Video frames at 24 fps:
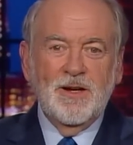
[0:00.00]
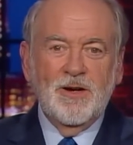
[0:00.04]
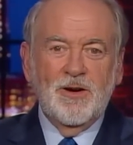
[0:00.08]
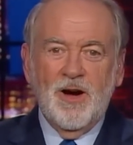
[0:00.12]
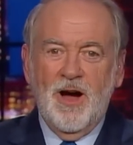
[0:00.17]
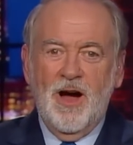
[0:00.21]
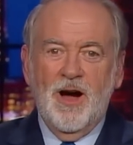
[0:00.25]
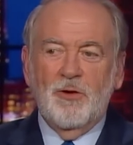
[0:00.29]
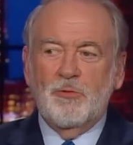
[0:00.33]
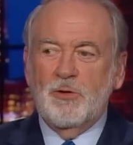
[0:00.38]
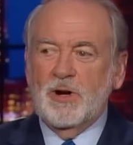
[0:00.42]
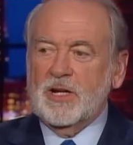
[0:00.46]

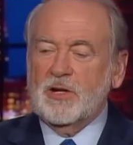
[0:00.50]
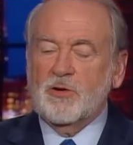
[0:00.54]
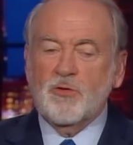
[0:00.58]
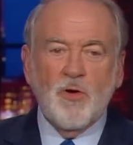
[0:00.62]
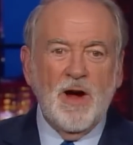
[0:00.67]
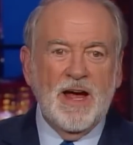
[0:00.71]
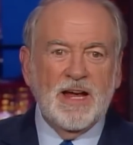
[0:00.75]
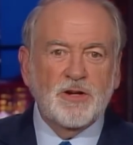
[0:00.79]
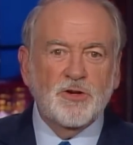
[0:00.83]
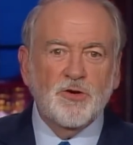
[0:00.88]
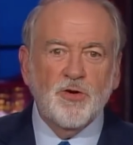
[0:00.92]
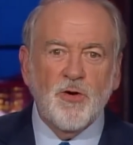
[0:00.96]
Oh, what a
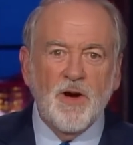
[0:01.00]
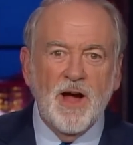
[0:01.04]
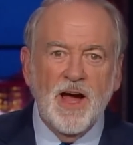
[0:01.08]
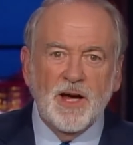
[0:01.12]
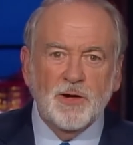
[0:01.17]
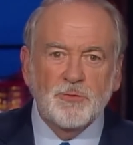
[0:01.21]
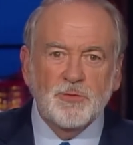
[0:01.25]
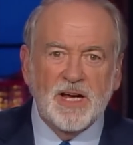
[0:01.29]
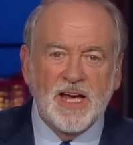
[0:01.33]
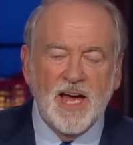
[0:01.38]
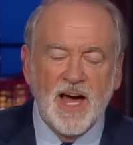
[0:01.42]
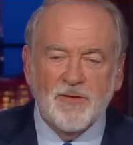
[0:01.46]
great
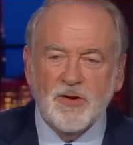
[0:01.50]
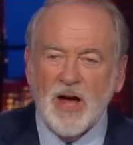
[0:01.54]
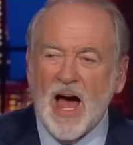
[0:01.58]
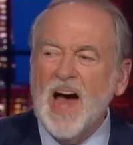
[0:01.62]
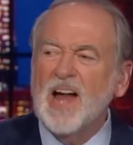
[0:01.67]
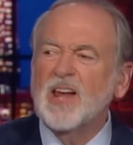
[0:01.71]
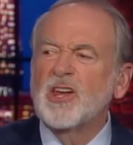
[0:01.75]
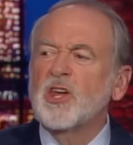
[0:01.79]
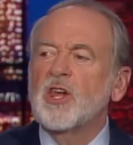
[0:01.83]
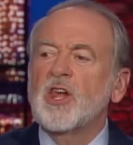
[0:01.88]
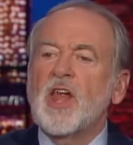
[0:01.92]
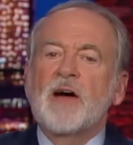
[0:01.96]
crowd we have.
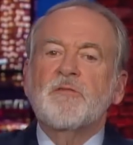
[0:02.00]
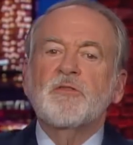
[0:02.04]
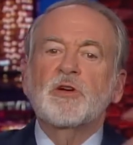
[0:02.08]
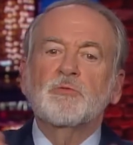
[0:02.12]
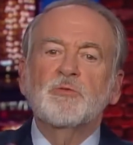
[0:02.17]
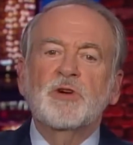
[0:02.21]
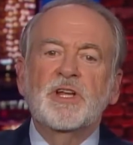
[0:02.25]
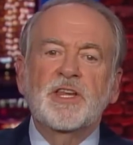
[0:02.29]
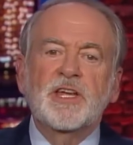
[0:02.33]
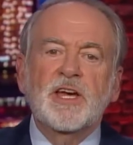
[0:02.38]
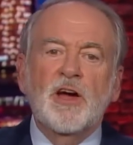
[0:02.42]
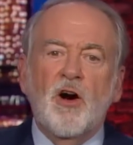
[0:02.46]
I love it
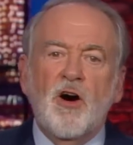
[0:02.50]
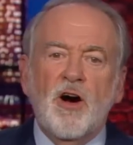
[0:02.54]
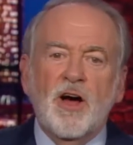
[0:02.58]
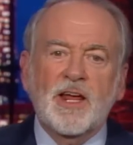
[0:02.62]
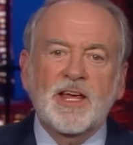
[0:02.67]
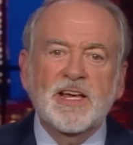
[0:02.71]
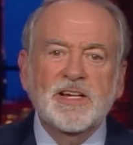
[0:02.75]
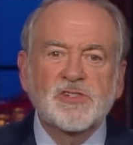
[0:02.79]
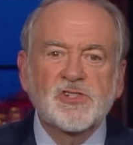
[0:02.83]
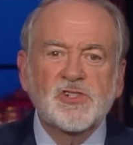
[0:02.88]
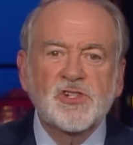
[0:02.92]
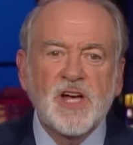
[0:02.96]
when the
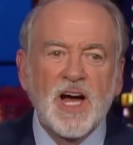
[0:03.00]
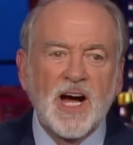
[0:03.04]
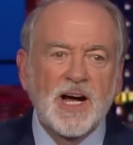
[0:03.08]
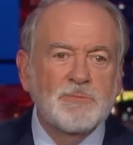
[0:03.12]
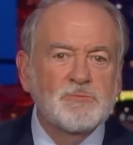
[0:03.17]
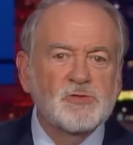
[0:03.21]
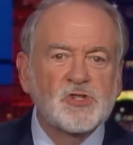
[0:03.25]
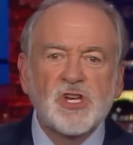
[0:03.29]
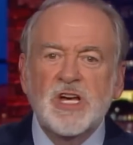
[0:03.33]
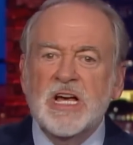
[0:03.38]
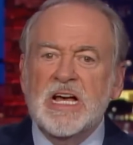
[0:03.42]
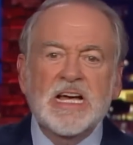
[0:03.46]
audience
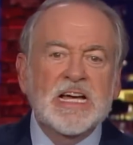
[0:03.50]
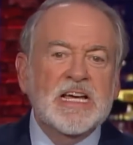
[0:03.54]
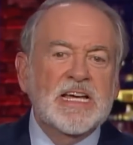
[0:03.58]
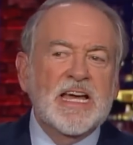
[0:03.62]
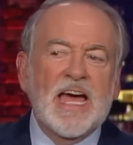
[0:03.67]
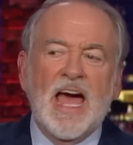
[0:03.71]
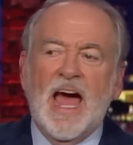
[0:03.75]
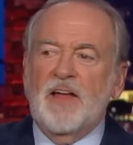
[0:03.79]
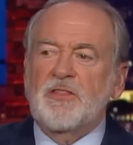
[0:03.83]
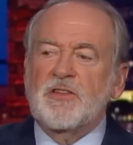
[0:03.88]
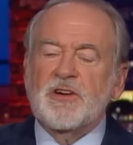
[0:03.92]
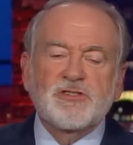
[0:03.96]
comes
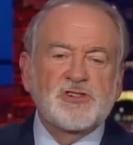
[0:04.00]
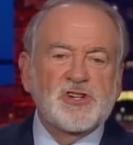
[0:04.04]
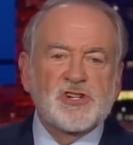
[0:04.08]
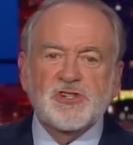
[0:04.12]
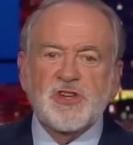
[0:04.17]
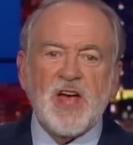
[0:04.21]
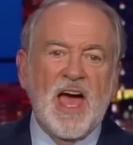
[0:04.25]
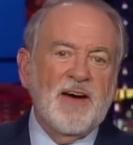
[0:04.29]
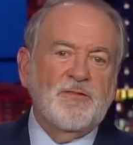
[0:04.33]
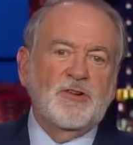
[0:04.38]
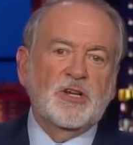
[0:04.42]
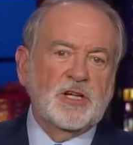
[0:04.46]
and they're
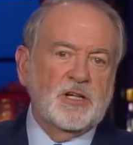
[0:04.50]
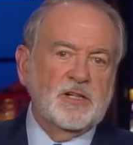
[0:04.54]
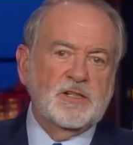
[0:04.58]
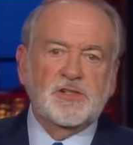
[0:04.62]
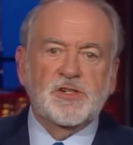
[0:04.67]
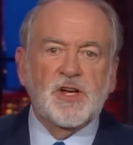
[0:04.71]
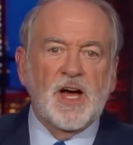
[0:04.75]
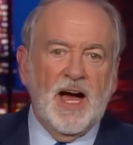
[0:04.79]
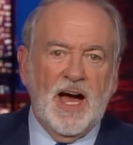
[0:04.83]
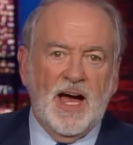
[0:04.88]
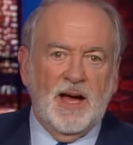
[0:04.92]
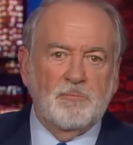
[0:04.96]
just having a good
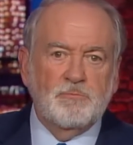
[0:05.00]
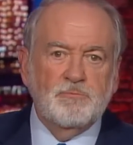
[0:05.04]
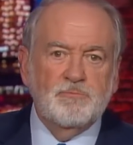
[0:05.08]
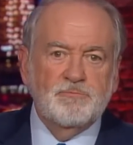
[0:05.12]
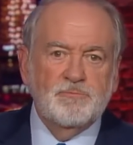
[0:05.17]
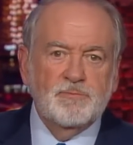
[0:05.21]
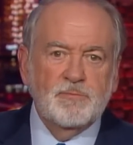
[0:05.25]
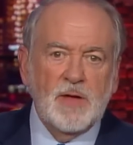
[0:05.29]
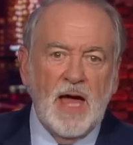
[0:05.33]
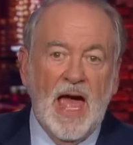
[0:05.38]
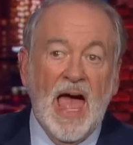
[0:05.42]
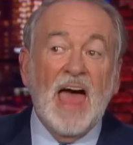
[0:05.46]
time.
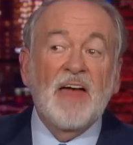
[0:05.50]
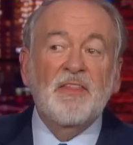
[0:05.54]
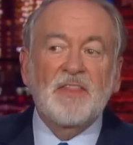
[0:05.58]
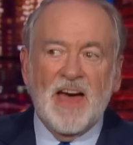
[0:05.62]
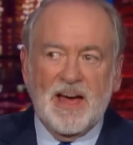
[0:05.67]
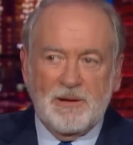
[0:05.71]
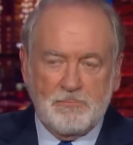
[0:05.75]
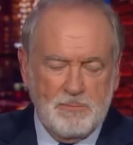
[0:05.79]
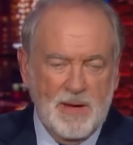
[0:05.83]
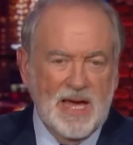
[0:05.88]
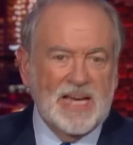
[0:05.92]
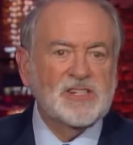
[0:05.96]
And
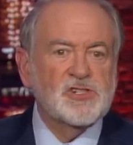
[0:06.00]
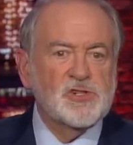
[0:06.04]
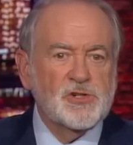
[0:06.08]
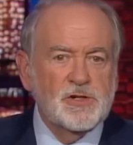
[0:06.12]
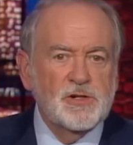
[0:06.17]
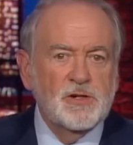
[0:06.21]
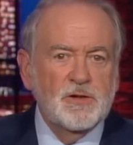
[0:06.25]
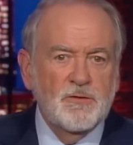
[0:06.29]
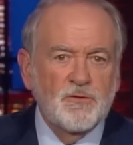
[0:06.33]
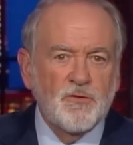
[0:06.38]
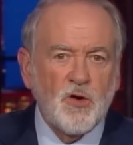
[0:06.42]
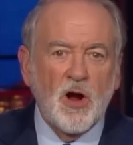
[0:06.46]
that
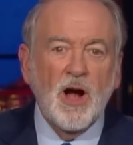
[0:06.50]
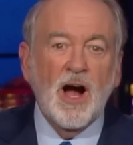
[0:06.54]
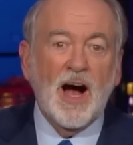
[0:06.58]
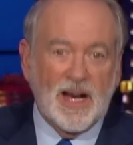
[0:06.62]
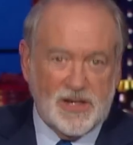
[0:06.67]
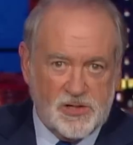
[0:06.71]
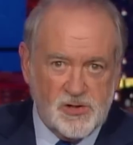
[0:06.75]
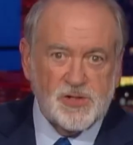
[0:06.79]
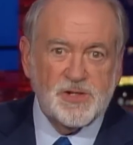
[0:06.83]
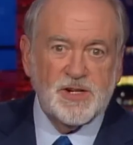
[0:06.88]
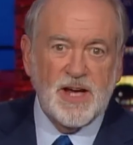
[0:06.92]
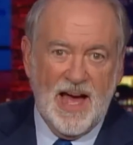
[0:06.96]
makes for
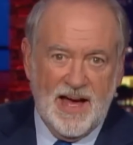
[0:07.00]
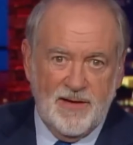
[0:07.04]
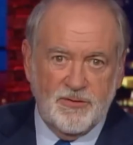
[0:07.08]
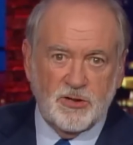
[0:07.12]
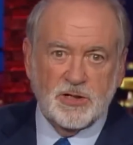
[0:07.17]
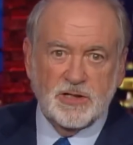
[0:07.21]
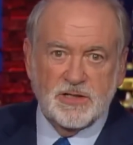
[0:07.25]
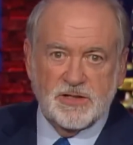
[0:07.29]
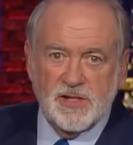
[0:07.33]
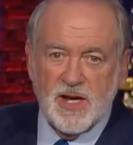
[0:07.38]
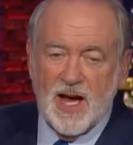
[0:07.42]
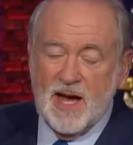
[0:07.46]
us to have a
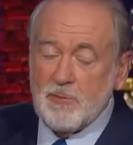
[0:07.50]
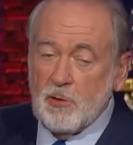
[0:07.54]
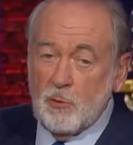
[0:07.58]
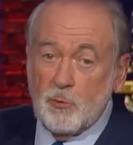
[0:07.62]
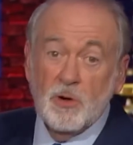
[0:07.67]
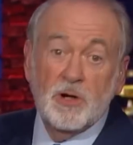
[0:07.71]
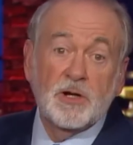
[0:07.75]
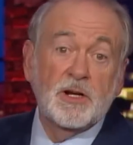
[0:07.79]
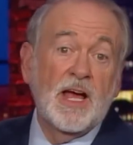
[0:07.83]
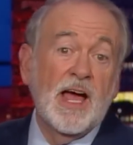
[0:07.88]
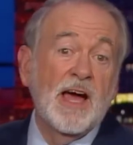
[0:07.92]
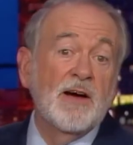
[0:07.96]
good time, and
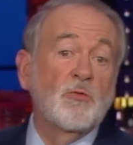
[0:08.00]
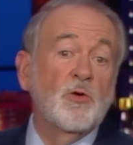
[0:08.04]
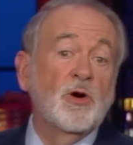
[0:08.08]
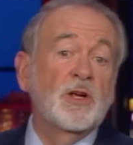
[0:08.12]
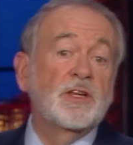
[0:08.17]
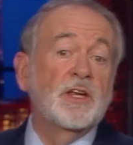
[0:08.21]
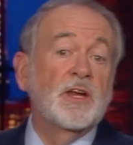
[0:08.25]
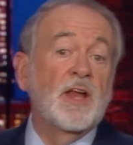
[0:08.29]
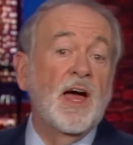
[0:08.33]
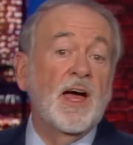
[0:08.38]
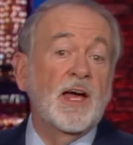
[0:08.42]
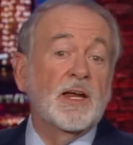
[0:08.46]
we're going to have
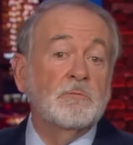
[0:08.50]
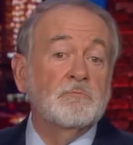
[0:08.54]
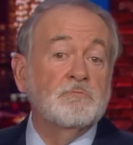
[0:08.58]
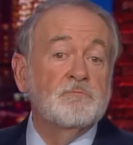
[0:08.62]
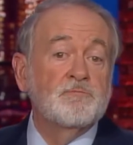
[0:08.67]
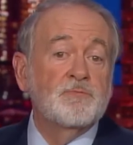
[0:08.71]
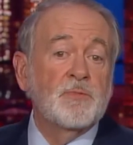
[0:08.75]
one tonight.